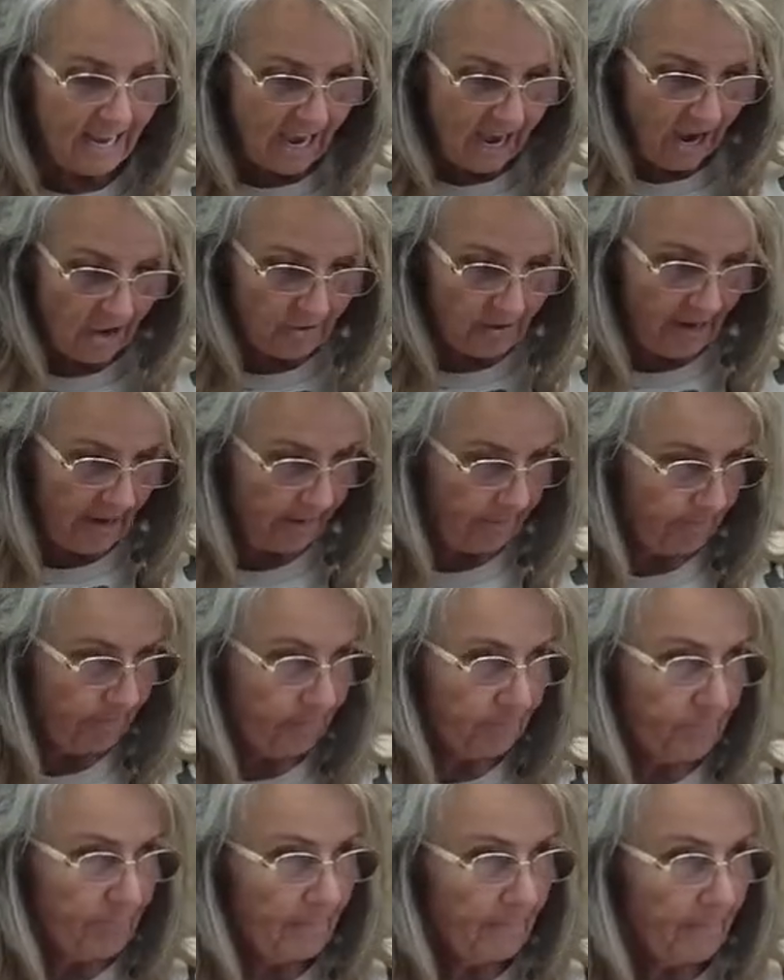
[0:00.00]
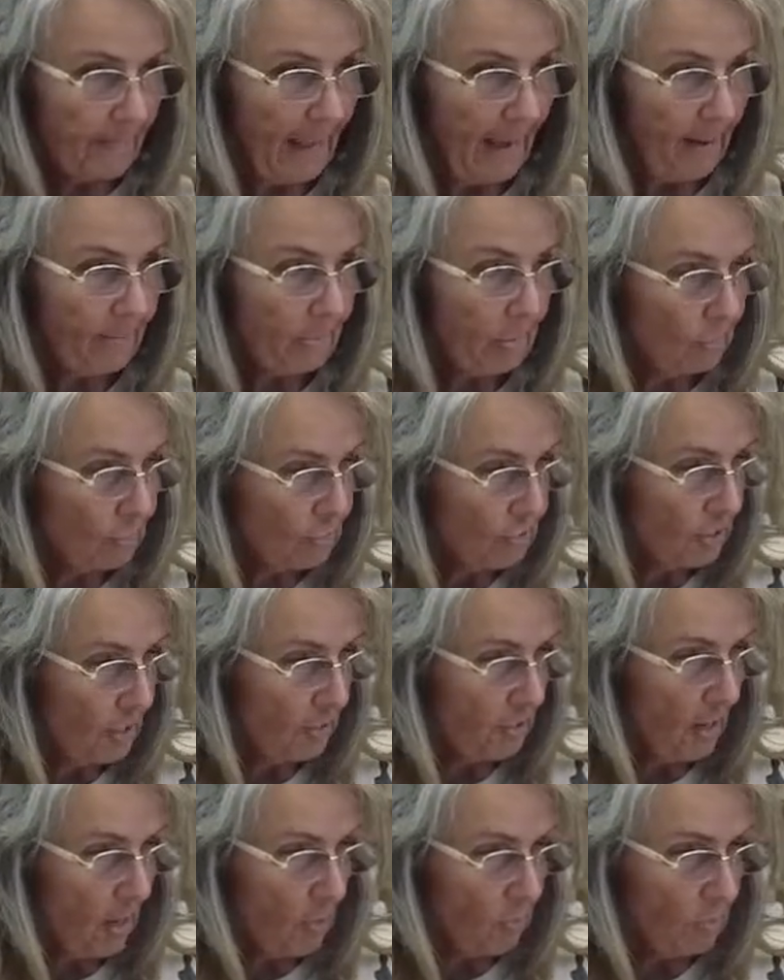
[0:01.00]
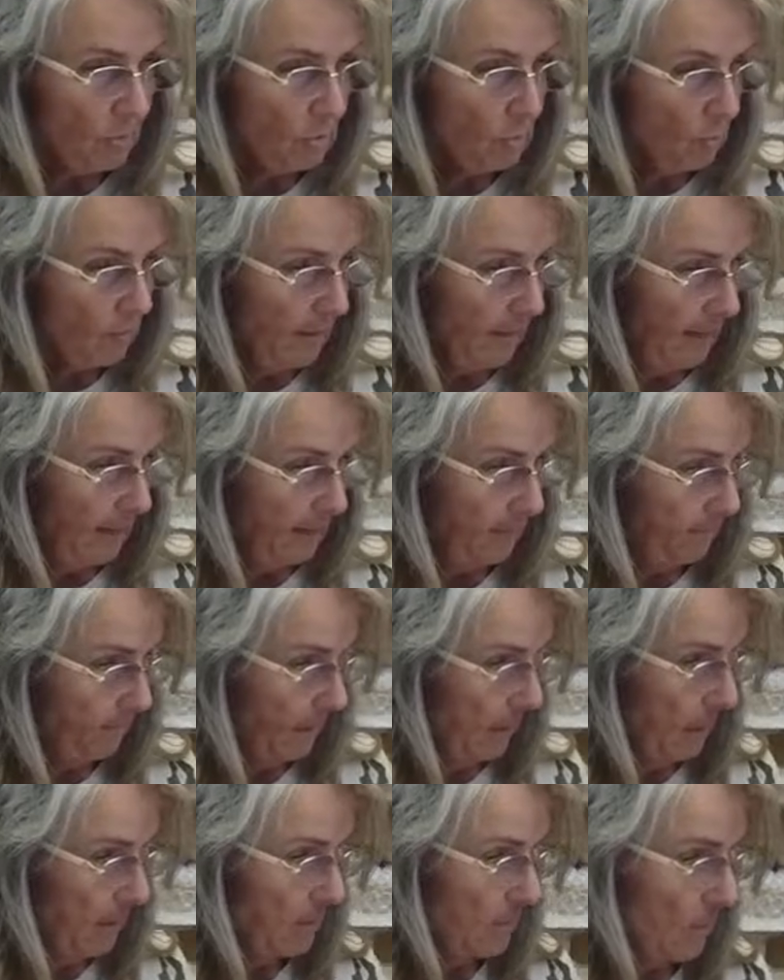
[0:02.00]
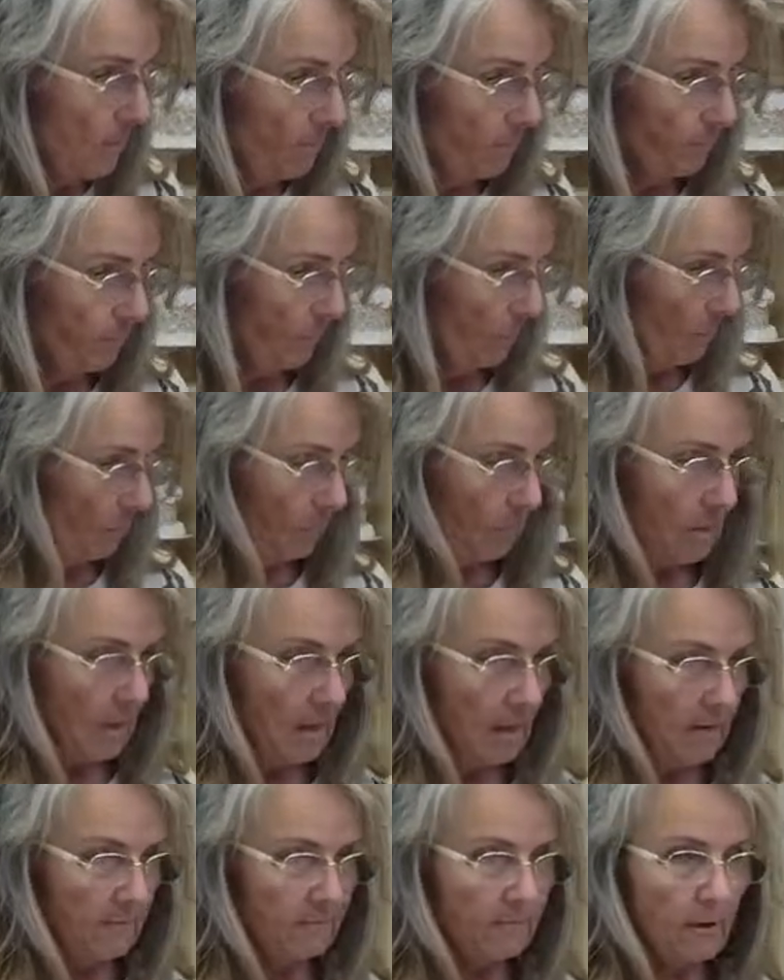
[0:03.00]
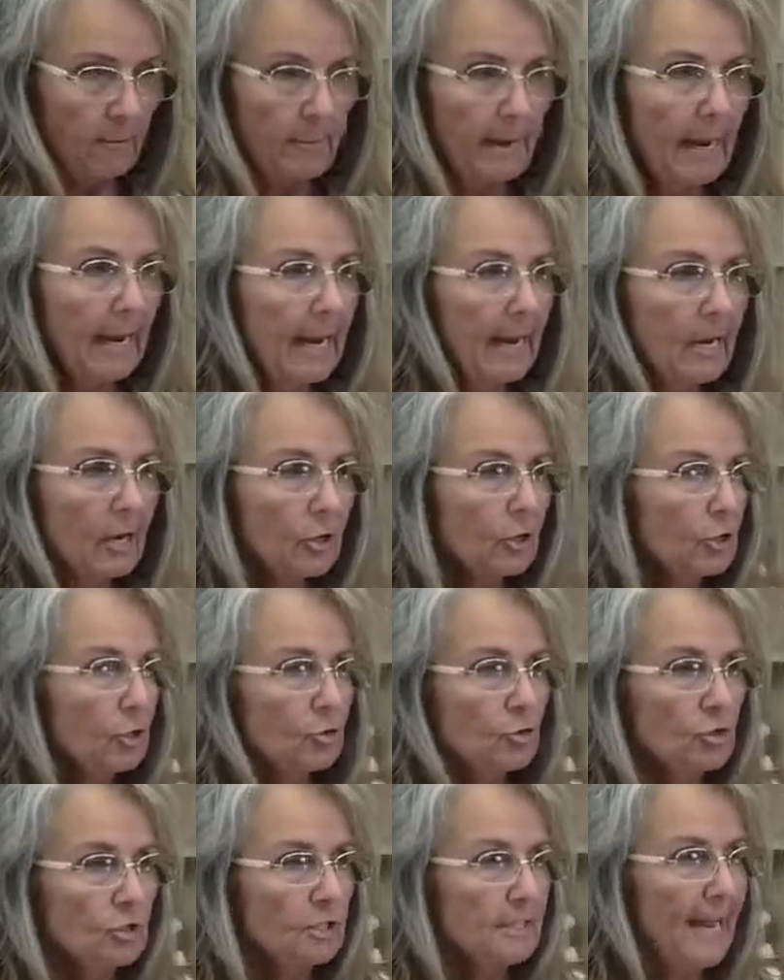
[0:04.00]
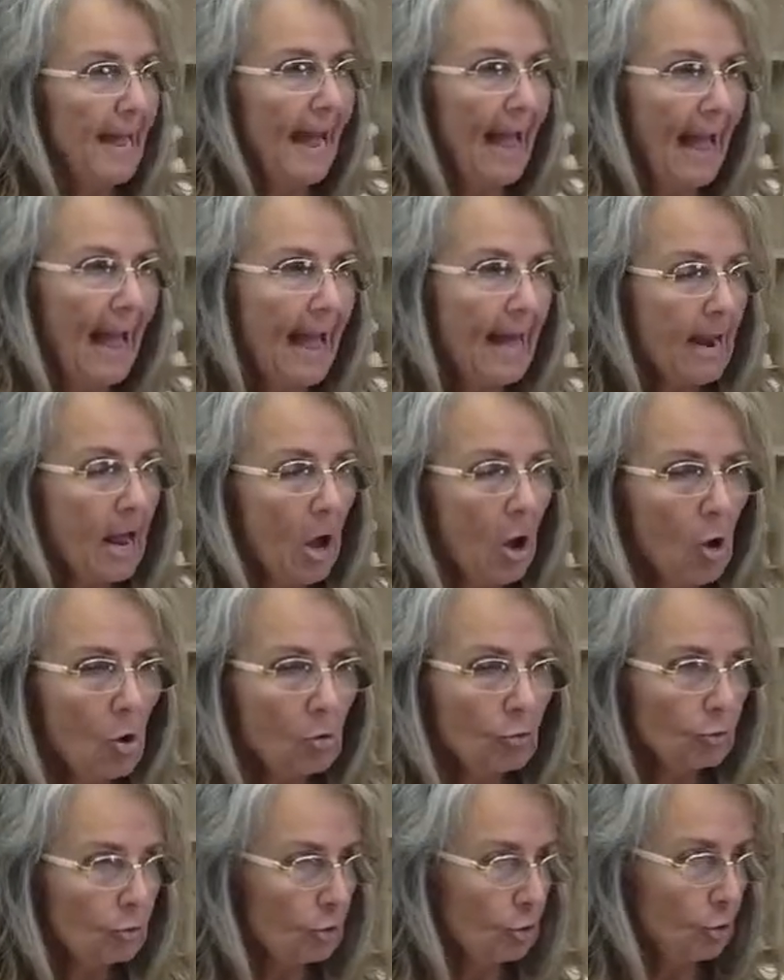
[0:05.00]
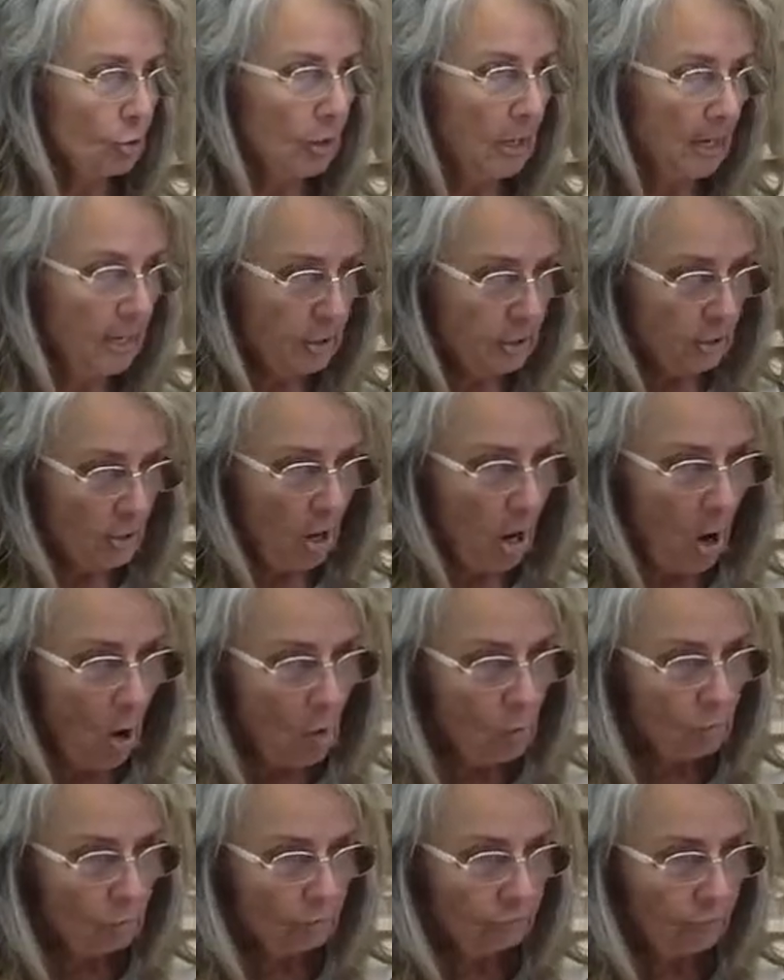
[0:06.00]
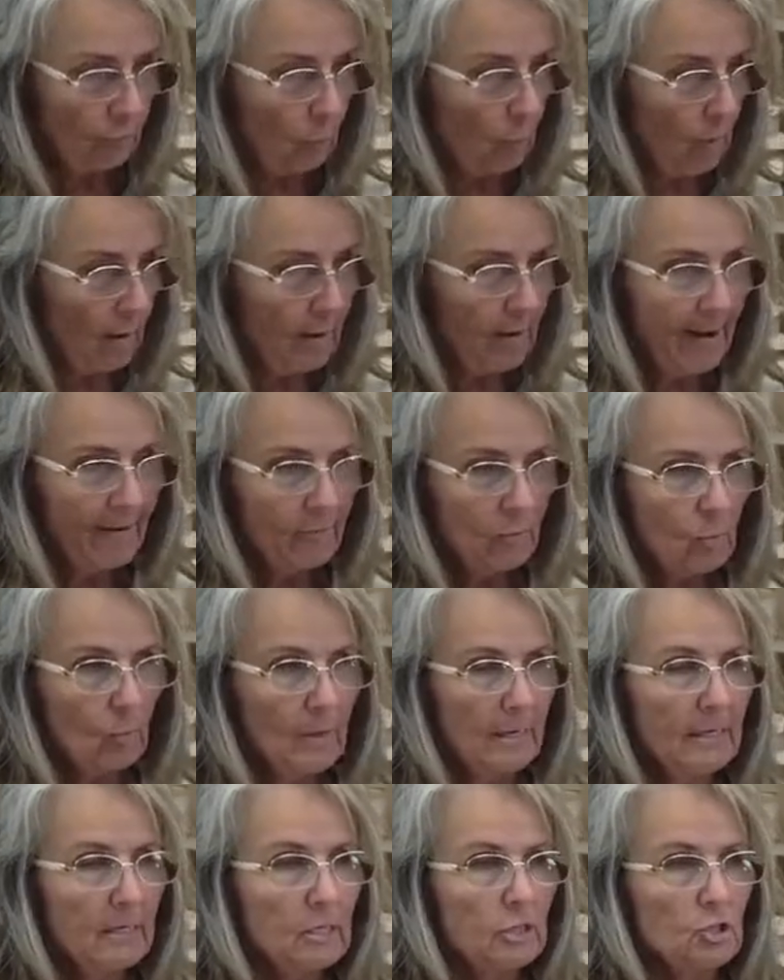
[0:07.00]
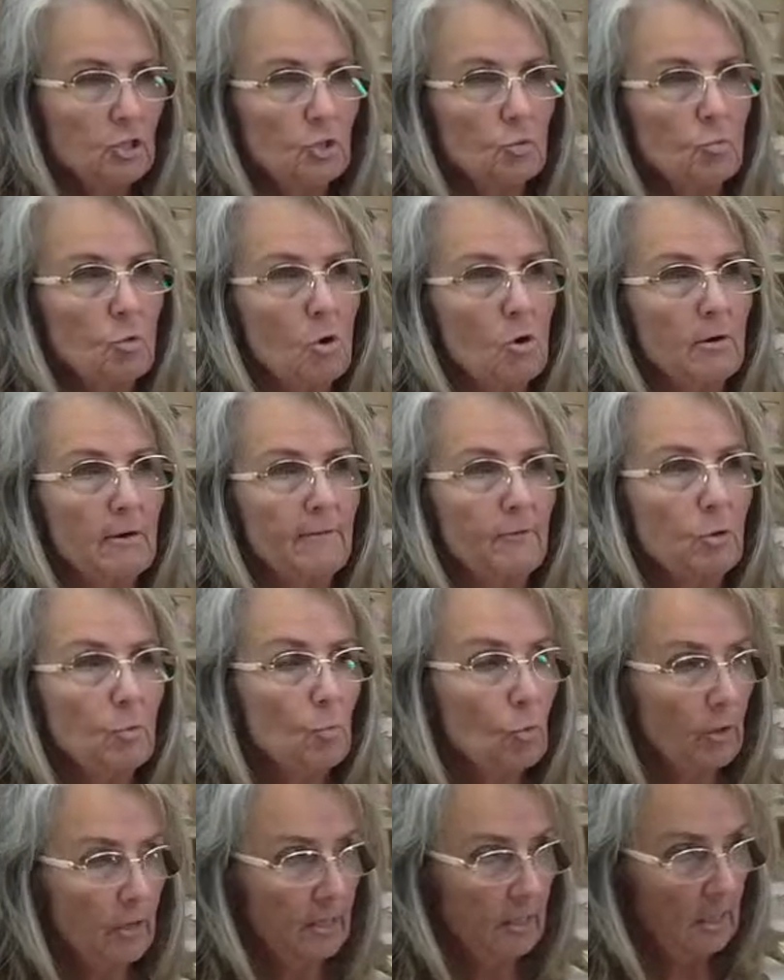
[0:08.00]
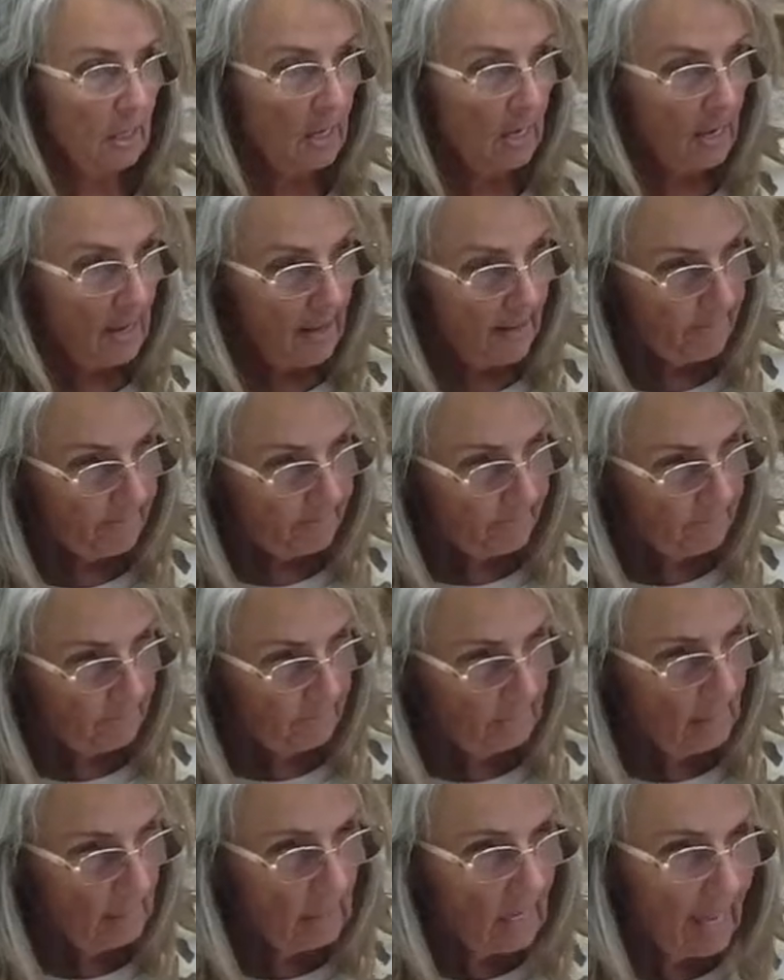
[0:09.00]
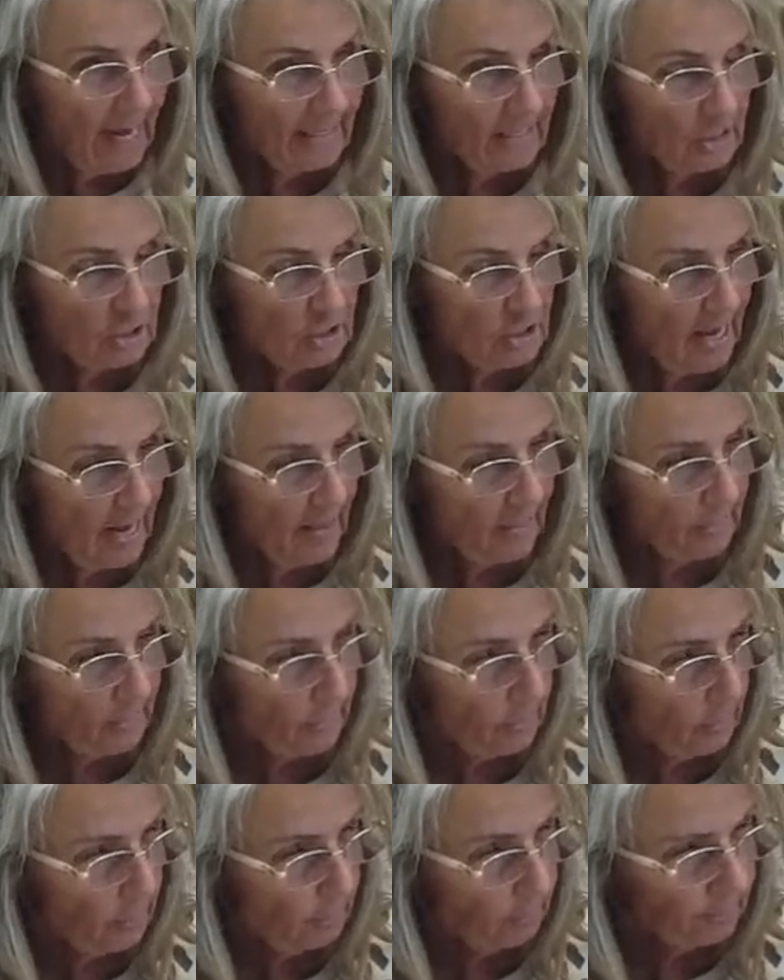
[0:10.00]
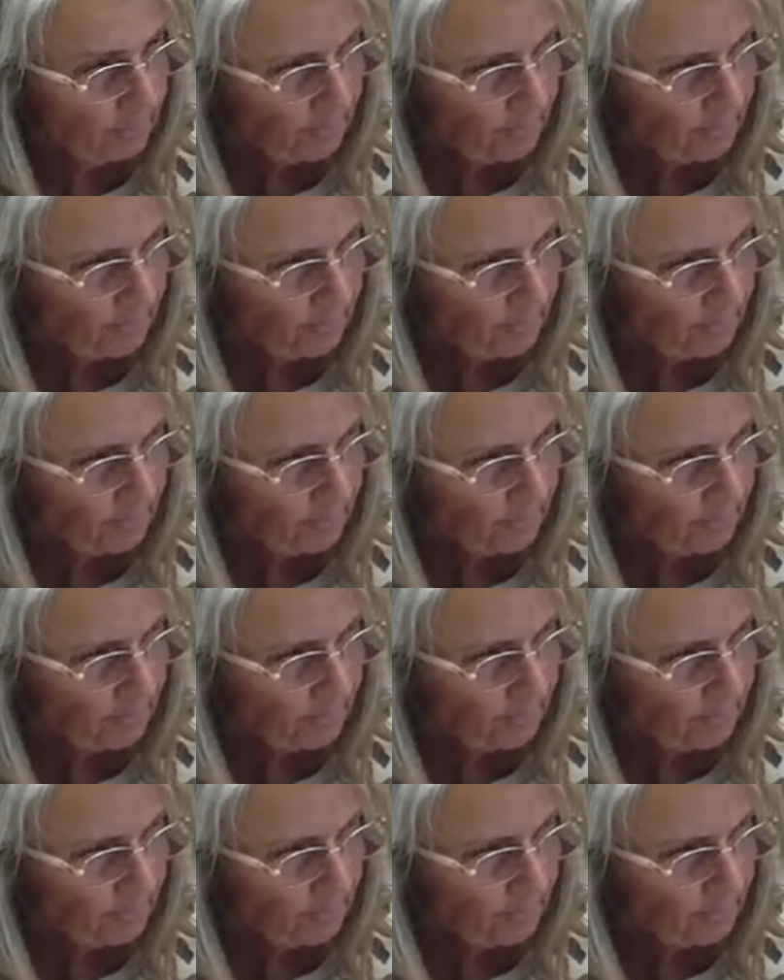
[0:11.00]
Okay, I'm going to show y'all real quick, because from here you just add on, you cut your holes for wherever windows you want if you want it light to shine through.